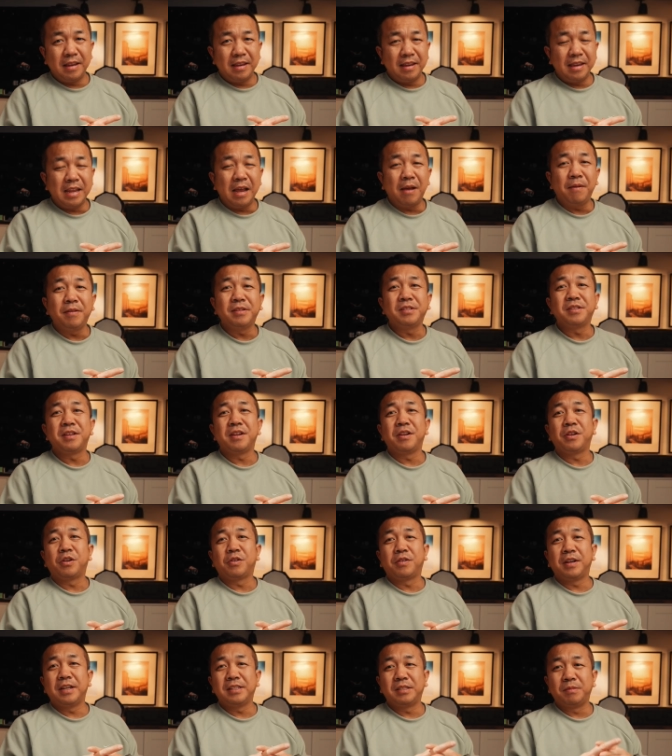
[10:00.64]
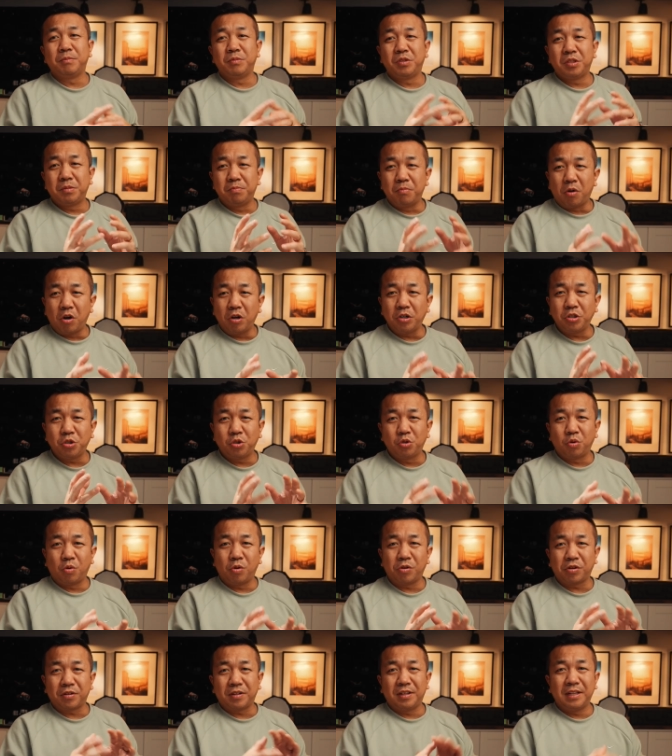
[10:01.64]
Now it's going to create some smart
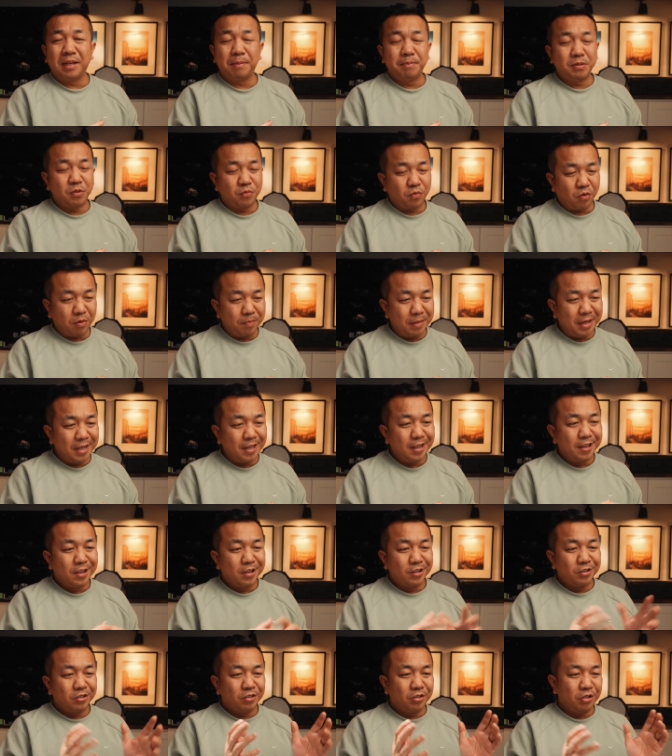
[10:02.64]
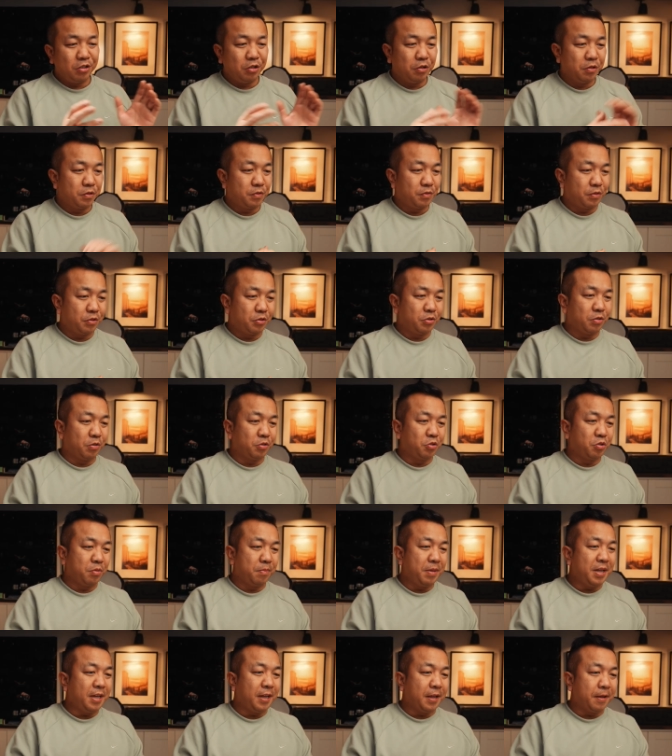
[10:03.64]
short clips for me to use for
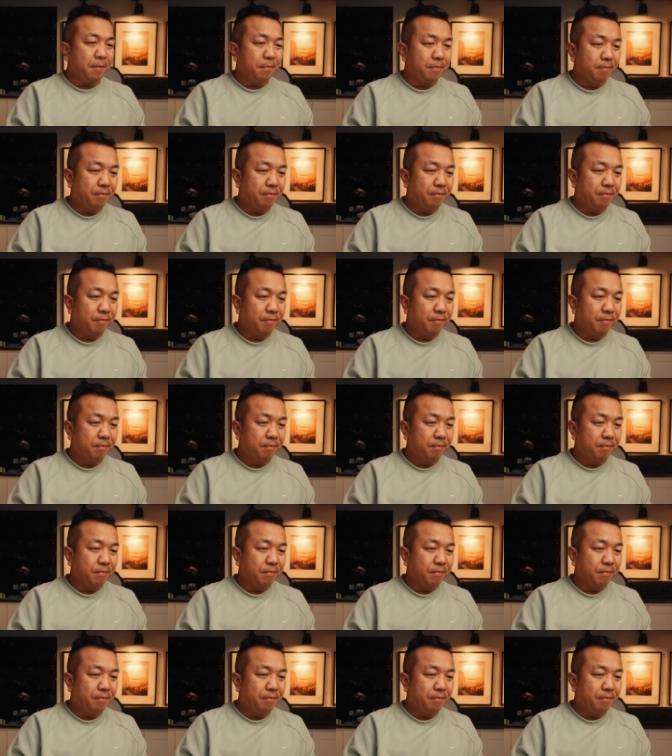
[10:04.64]
social media.